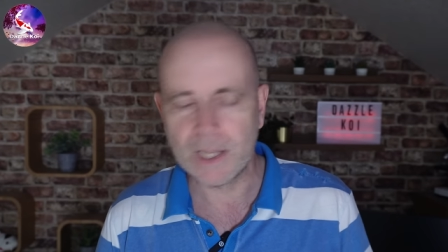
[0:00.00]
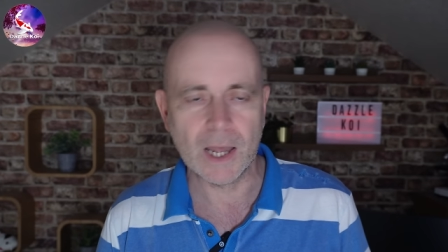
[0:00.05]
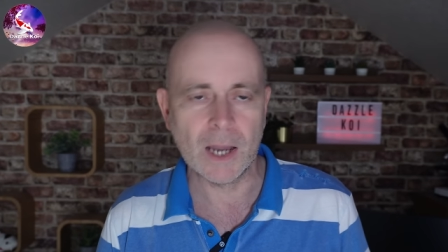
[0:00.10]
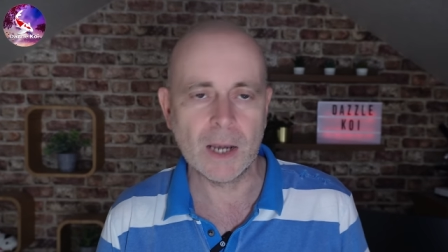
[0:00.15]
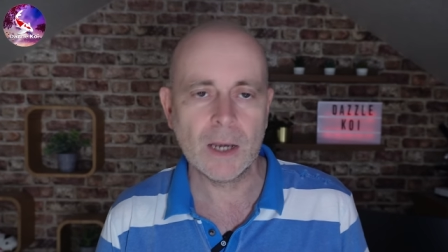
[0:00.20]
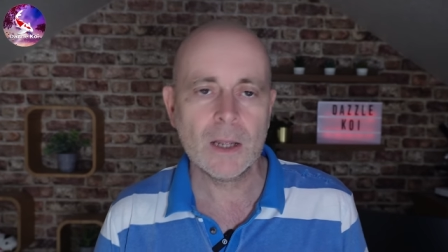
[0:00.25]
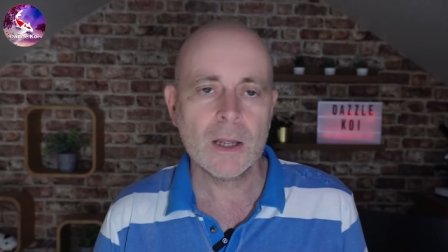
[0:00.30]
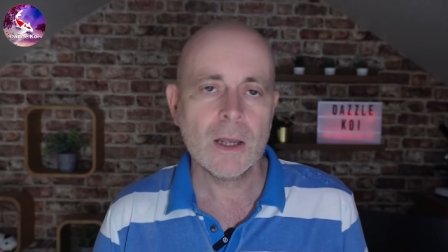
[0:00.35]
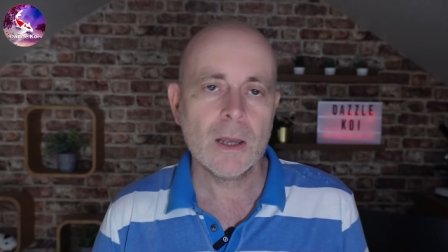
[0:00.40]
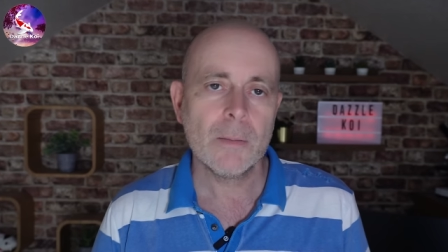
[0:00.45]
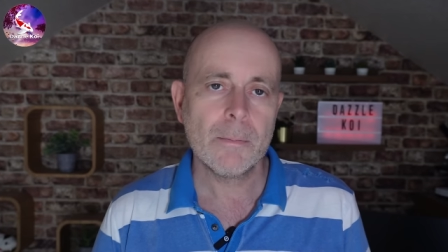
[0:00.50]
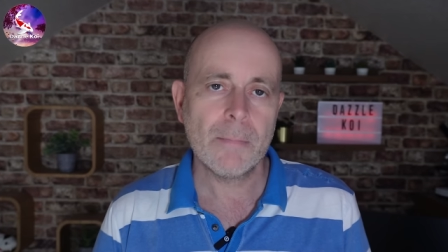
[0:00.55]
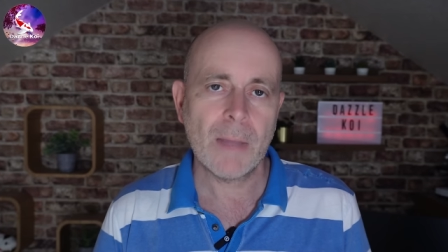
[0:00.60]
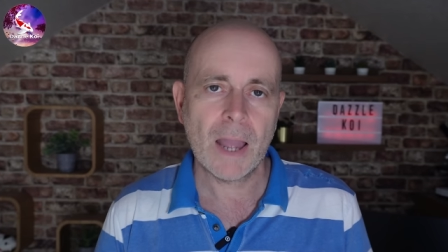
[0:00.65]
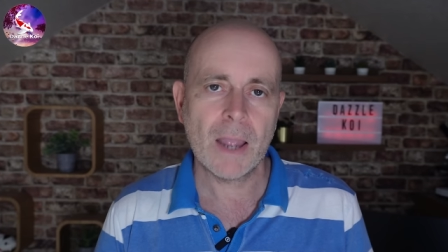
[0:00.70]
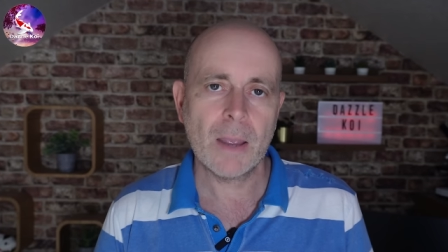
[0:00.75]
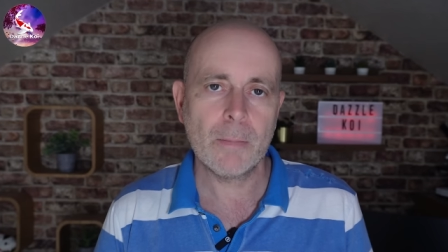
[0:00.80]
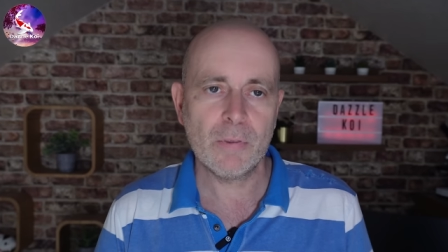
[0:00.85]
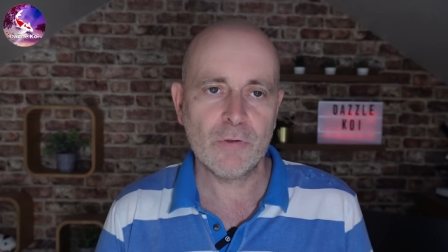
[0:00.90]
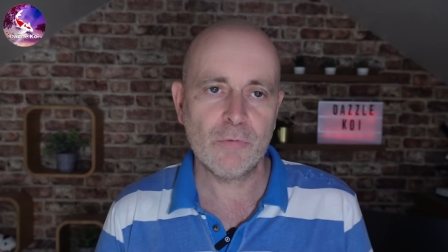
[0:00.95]
can.
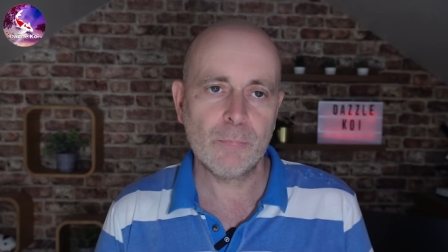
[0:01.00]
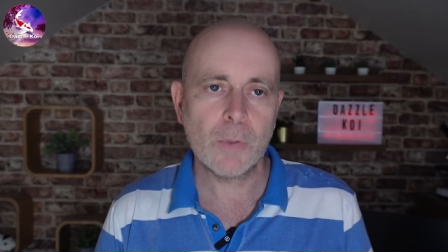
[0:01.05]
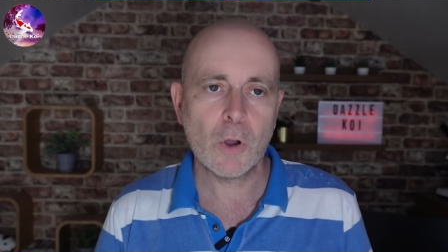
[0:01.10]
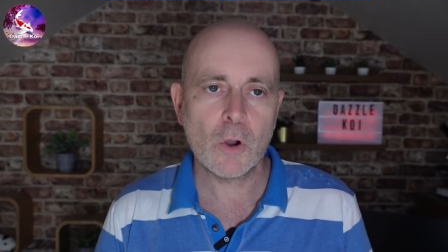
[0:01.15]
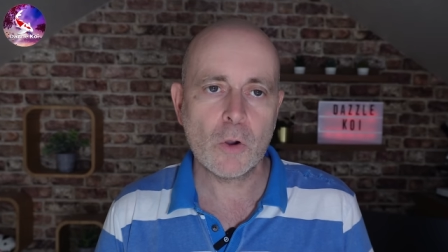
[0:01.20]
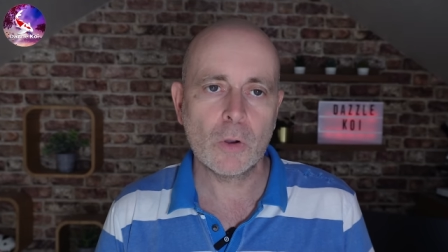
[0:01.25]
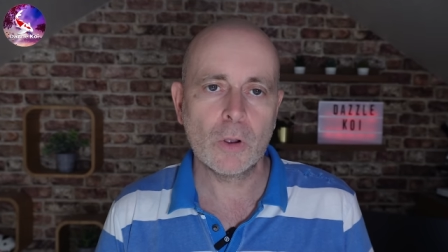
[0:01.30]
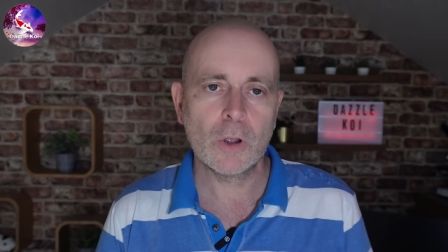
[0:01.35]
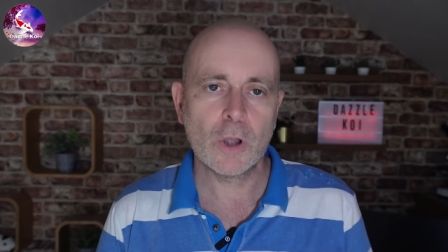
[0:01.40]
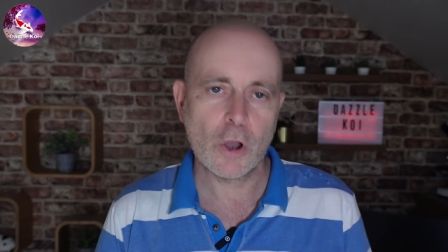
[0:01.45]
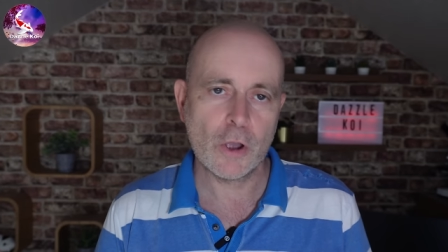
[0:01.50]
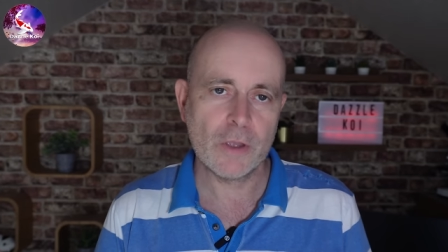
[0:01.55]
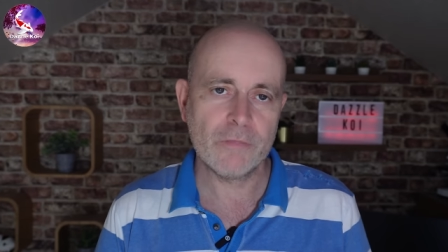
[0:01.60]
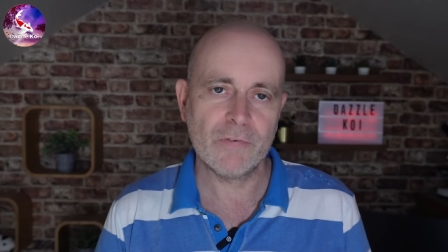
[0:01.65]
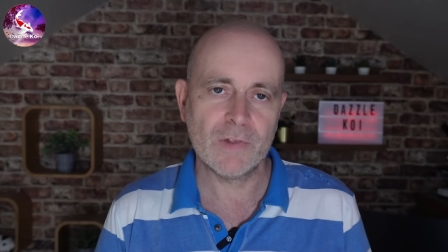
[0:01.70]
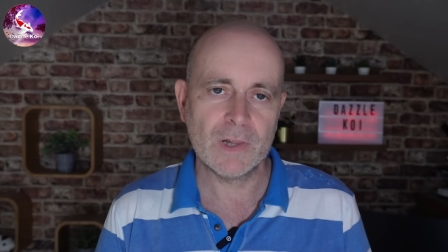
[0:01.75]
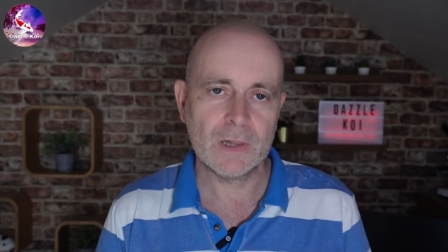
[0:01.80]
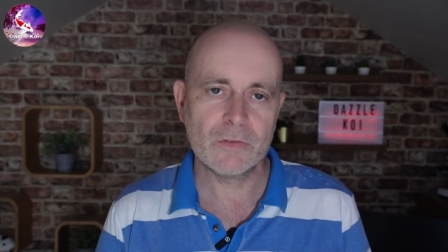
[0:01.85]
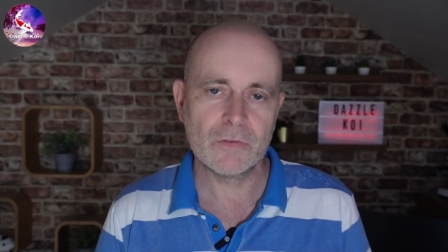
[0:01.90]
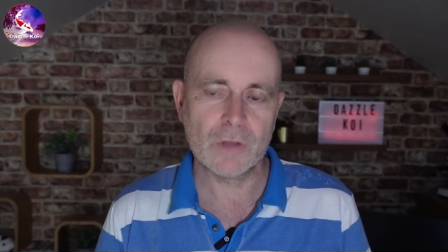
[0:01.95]
Buy a bespoke koi
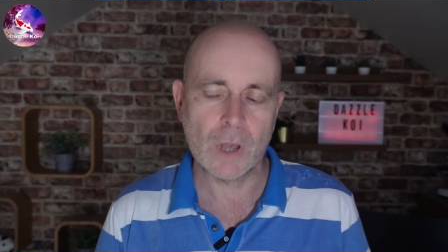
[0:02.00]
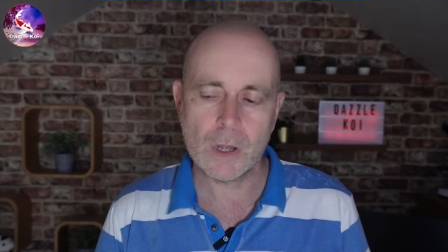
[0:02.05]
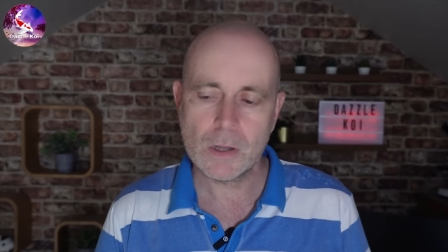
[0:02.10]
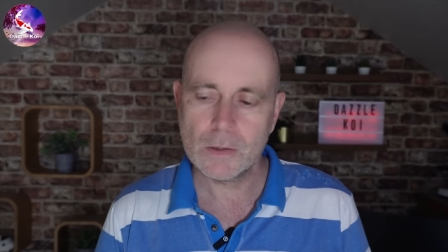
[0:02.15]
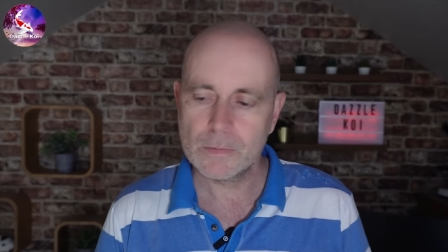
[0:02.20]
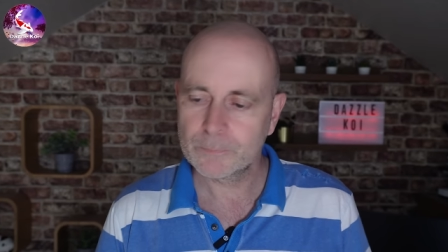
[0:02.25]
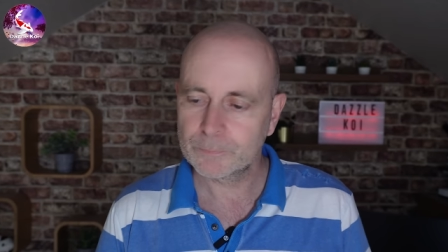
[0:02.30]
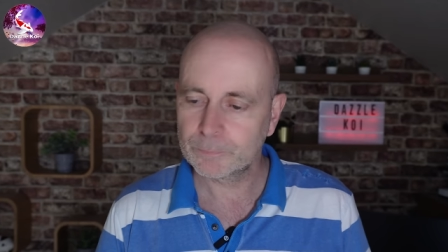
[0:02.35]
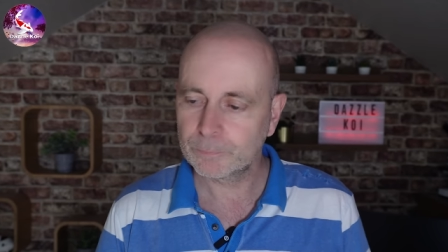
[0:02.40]
filter.